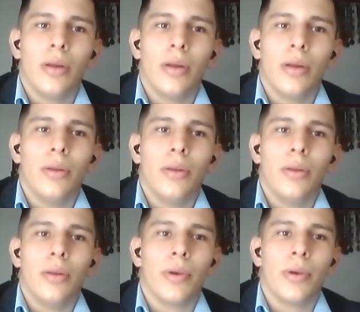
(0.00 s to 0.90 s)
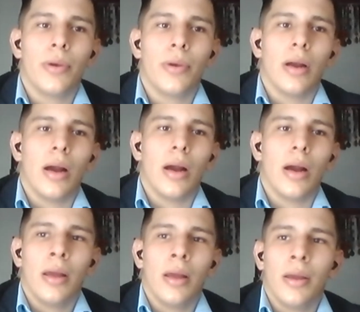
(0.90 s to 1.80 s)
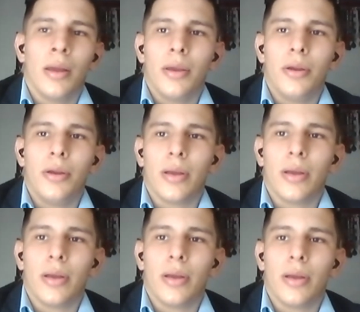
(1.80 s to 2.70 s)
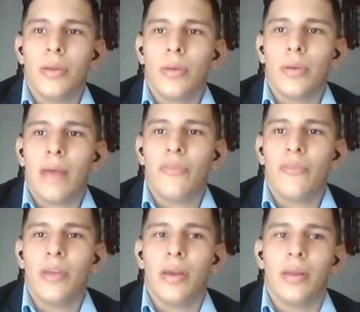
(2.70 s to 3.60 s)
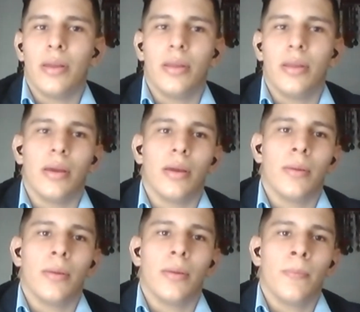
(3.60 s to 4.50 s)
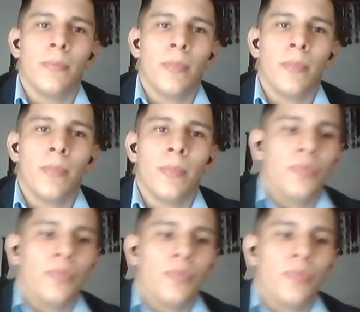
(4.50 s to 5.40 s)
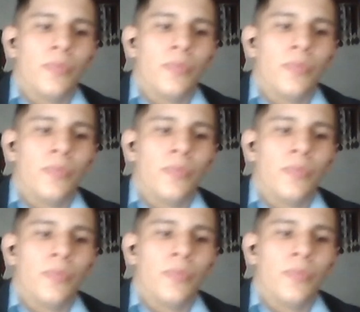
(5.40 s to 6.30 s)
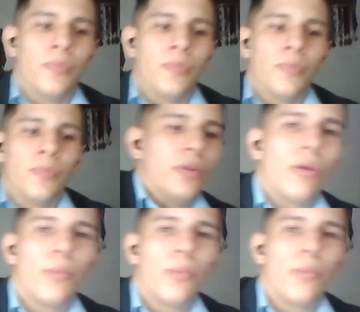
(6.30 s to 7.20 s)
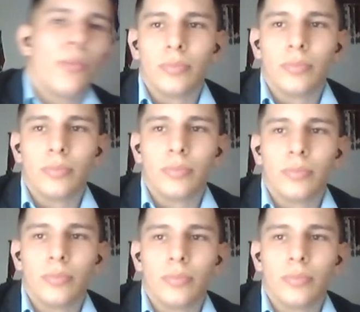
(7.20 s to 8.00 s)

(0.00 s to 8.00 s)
No, actually, I, I don't remember here because I don't have the the the PowerPoint